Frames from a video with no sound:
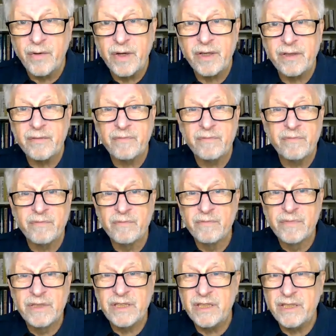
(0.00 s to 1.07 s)

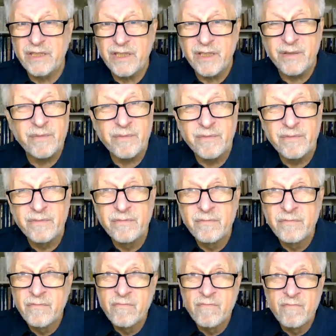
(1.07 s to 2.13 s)
cadmium, lead,
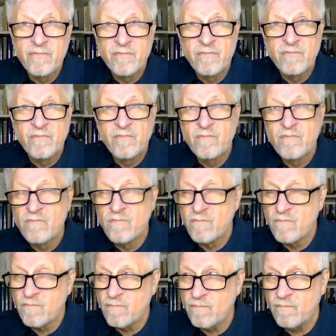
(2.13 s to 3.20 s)
mercury,
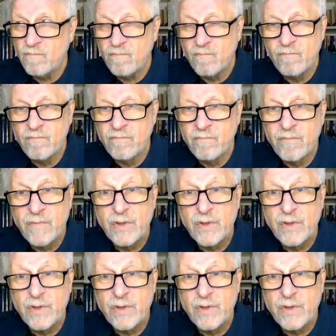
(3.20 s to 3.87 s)
cesium,